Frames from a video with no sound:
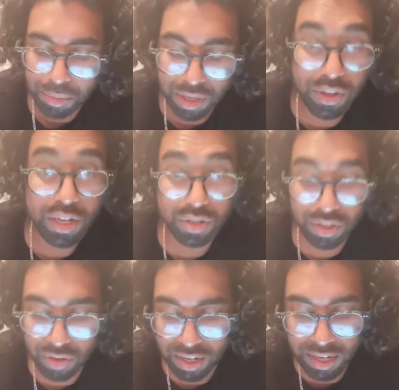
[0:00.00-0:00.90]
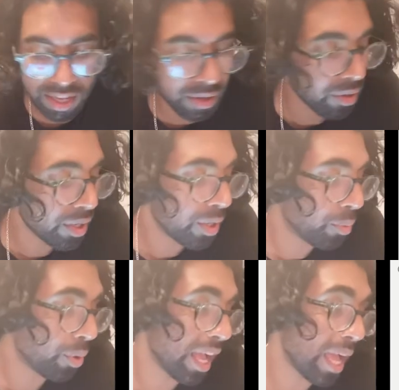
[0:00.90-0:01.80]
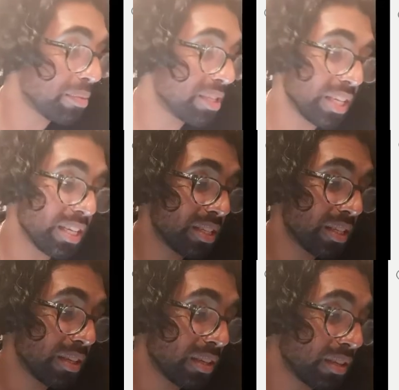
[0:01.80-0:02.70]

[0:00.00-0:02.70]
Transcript: but eventually right now, what happens is,